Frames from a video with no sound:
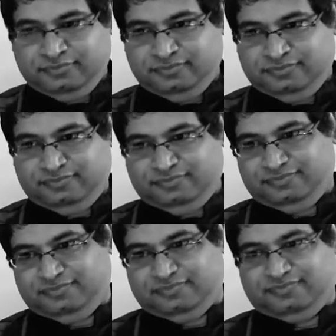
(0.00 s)

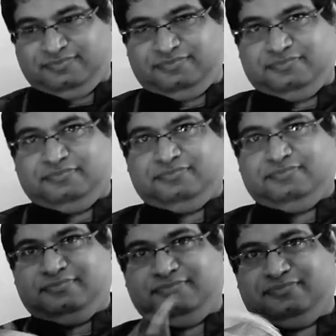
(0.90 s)

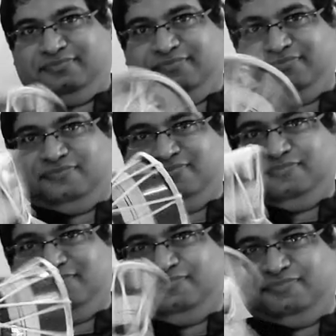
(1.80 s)

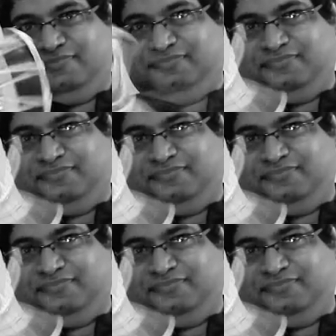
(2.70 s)
[no speech]